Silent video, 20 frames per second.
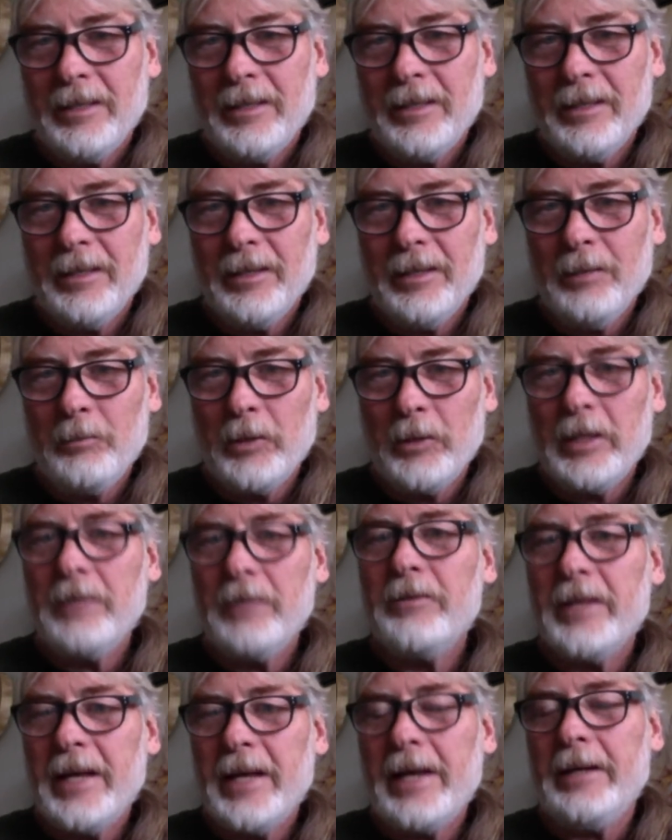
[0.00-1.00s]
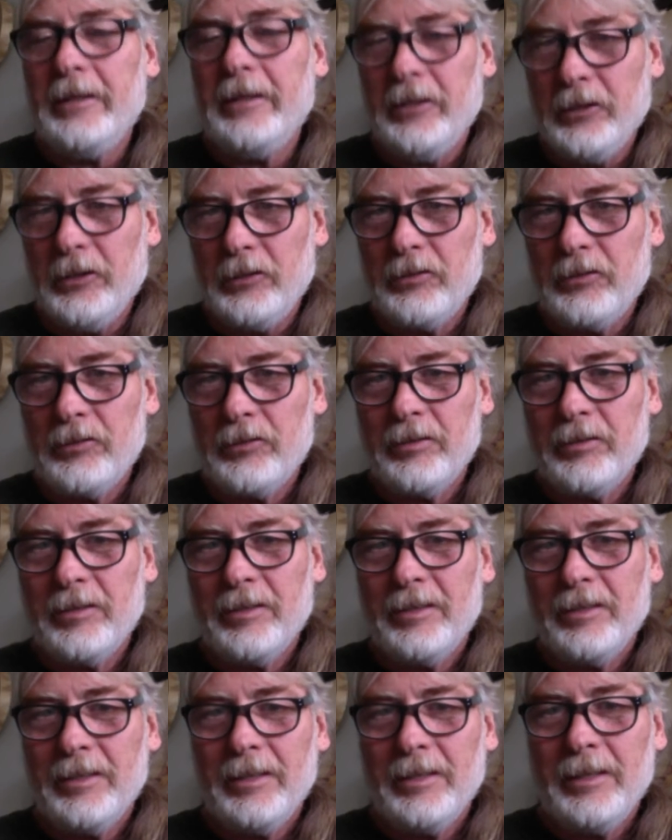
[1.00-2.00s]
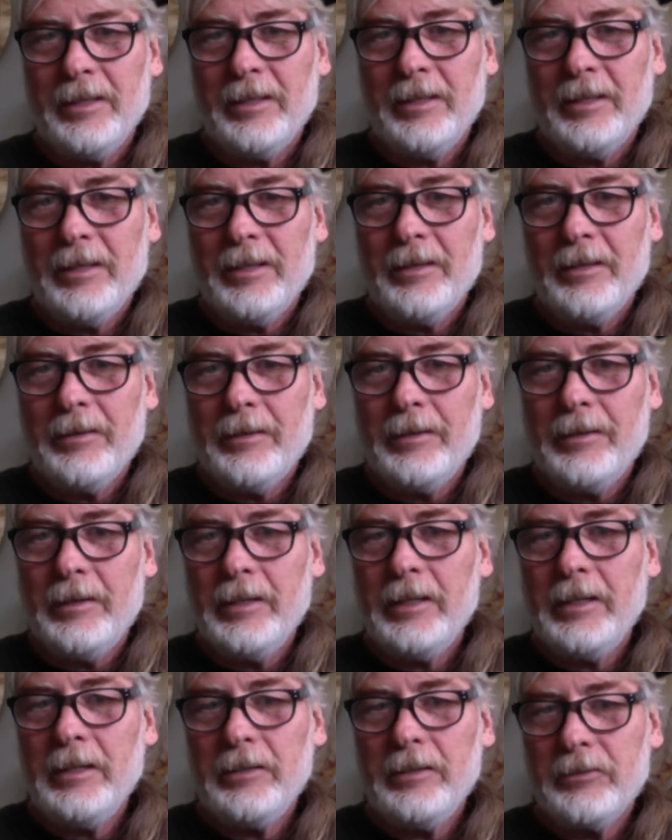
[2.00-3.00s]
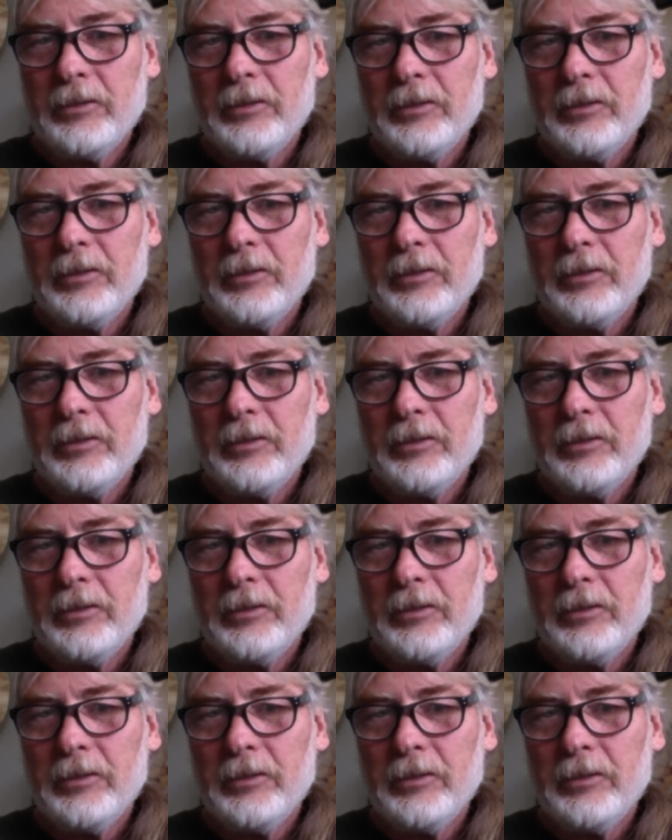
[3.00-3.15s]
um, whatever that is these are